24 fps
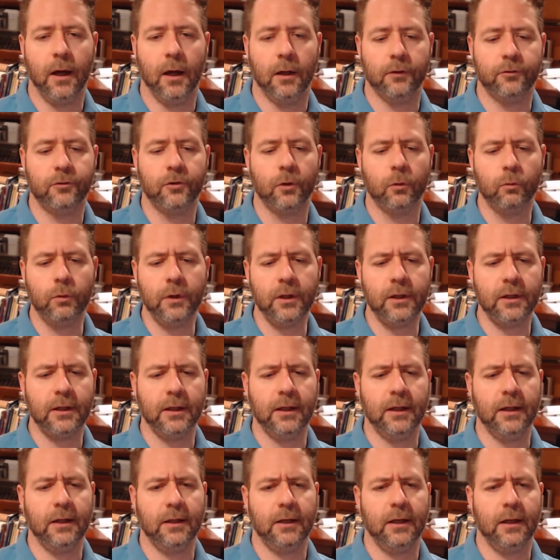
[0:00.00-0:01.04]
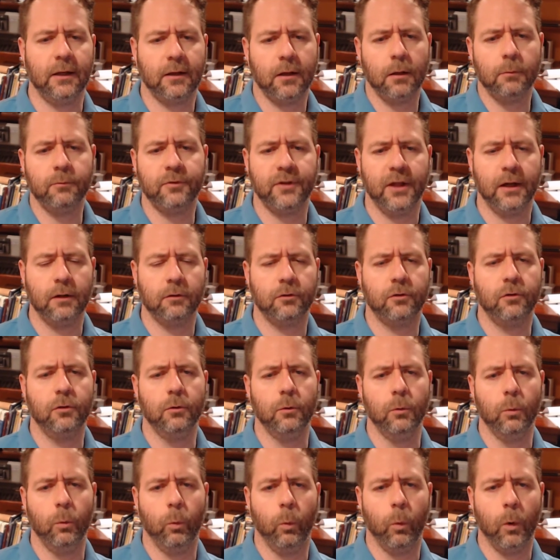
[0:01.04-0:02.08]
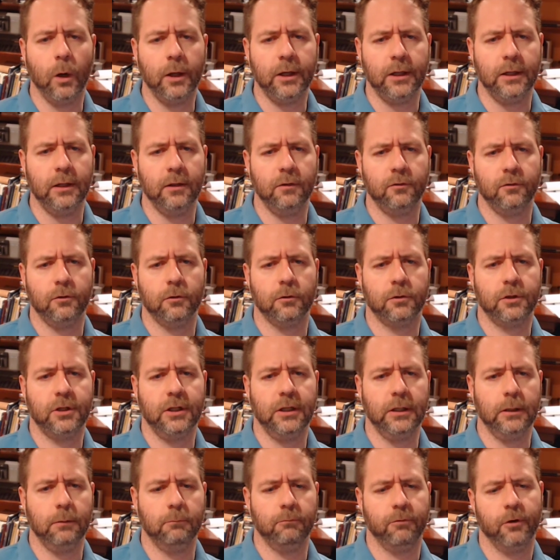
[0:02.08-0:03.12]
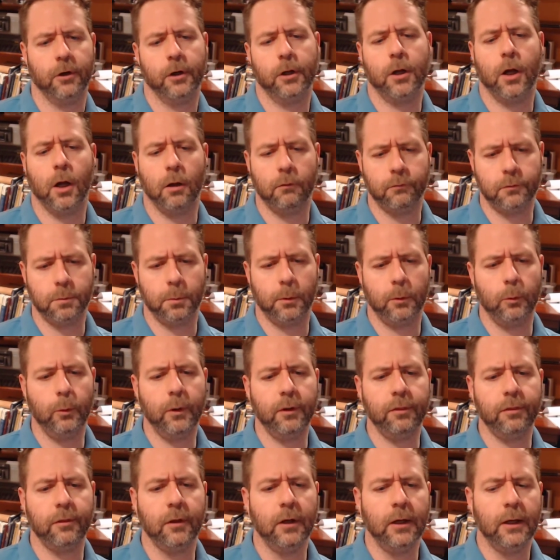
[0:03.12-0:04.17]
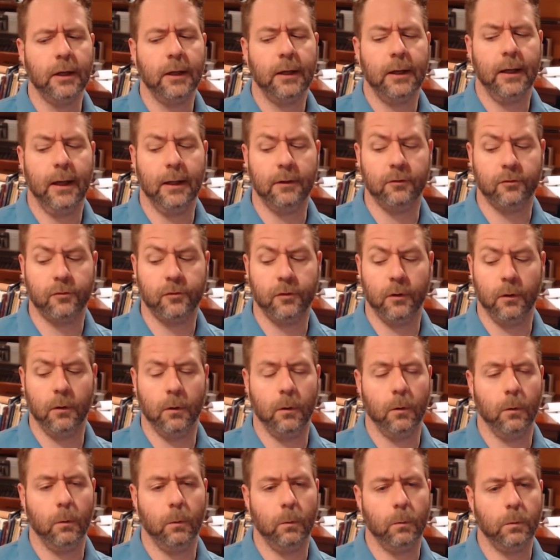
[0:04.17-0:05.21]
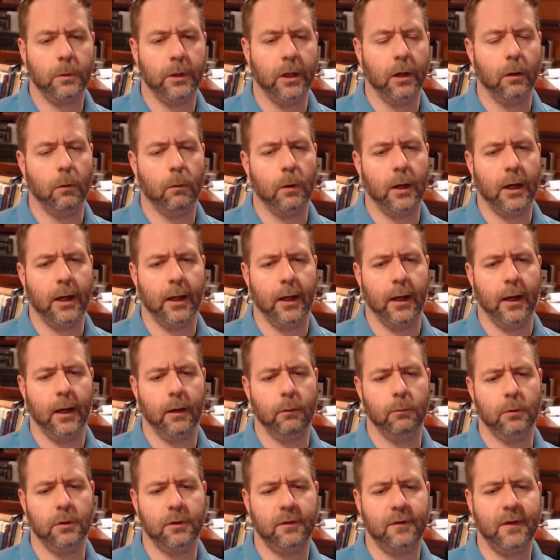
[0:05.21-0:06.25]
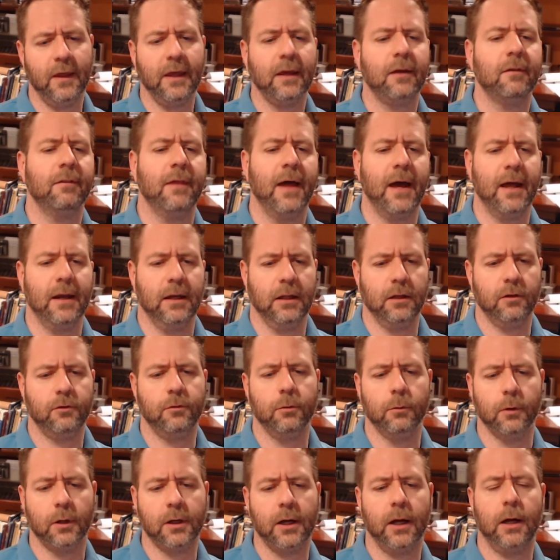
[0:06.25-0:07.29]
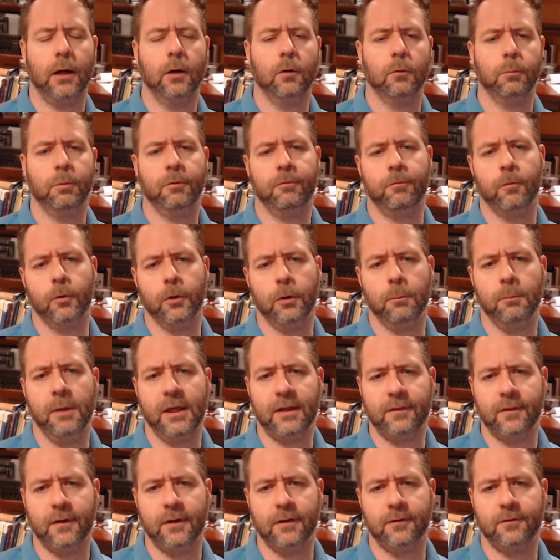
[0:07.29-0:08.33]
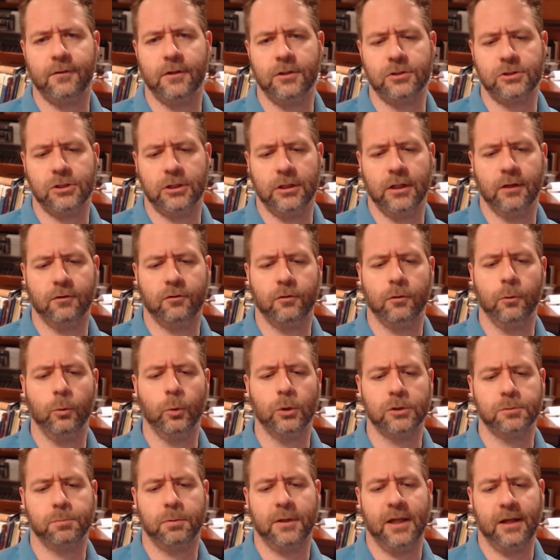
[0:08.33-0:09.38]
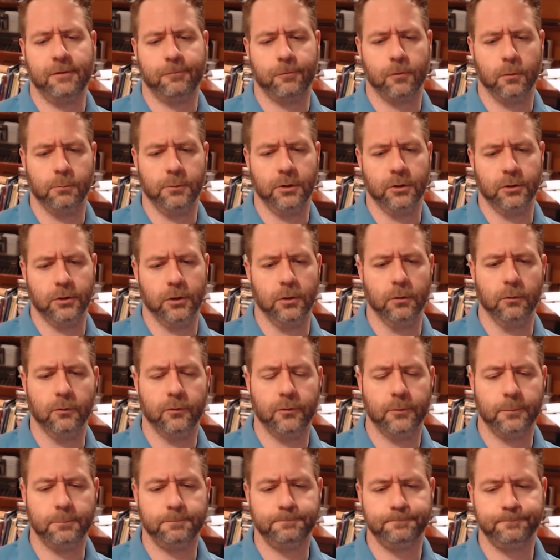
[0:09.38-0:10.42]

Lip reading: So really, it comes down to what is your team very comfortable with. And so, I would take that into account before you make the decision as to which platform you'll use.